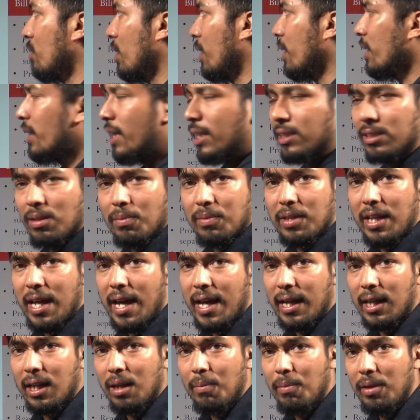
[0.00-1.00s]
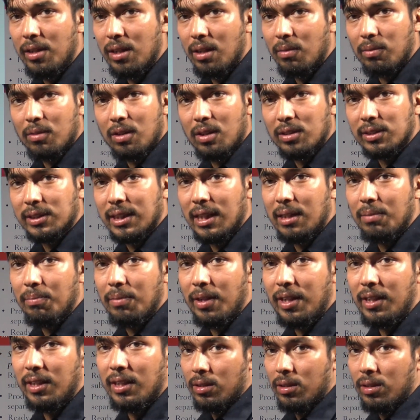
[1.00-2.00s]
in case of the agreement of
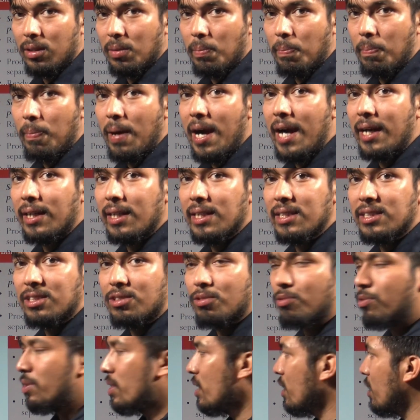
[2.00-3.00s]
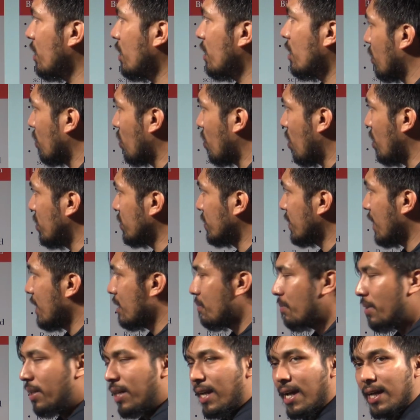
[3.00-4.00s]
consignment, the parties to the
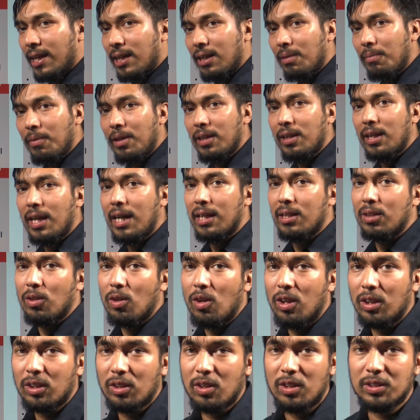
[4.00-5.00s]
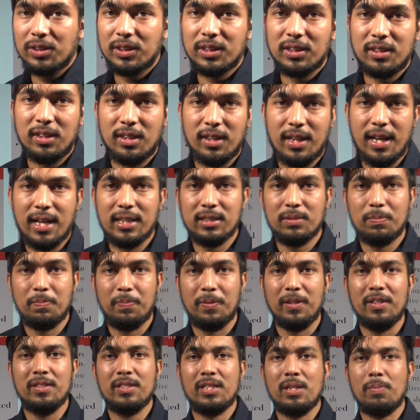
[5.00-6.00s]
consignment agreement are not considered as
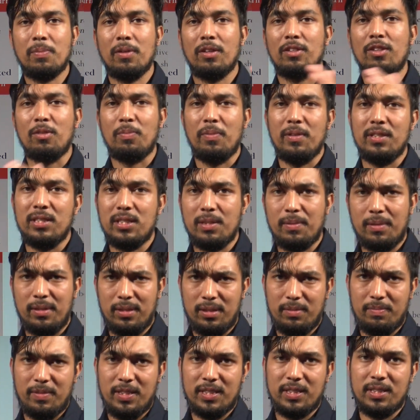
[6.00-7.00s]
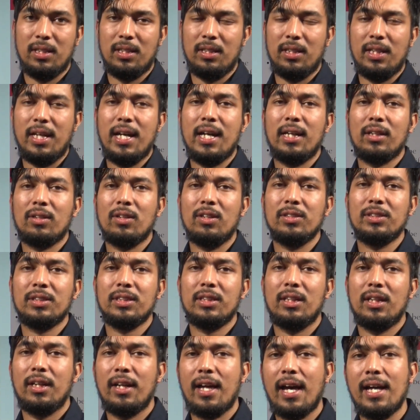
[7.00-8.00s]
principal to principal basis. They are
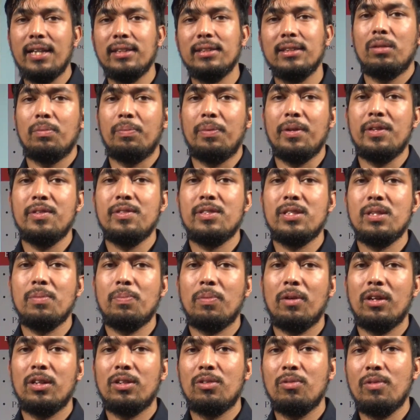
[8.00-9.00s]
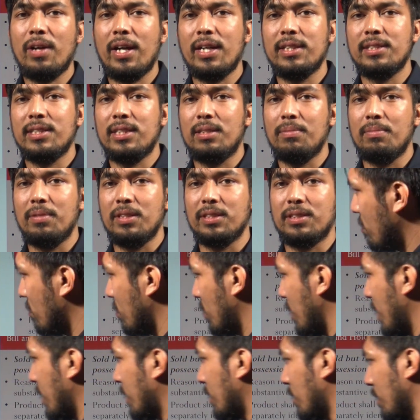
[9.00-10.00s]
considered as principal to agent basis.
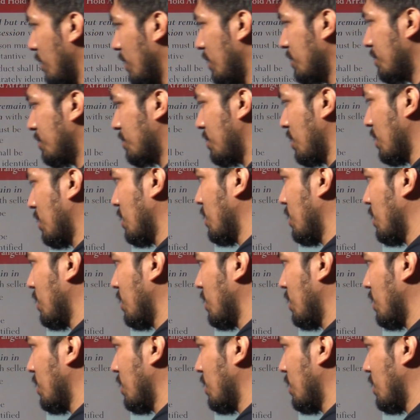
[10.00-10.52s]
Like, let's take an